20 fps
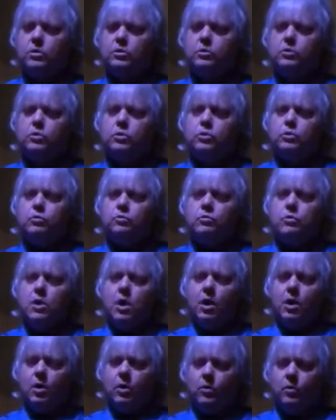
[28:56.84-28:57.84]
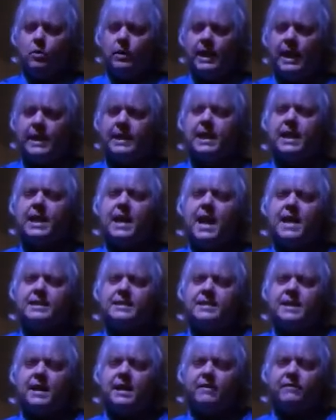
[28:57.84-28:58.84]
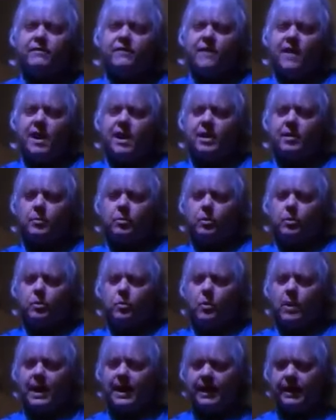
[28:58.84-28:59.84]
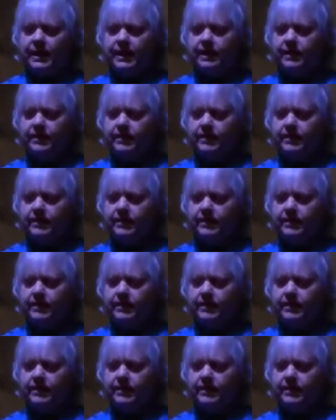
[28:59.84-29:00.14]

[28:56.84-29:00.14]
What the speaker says: to know in an identifiable way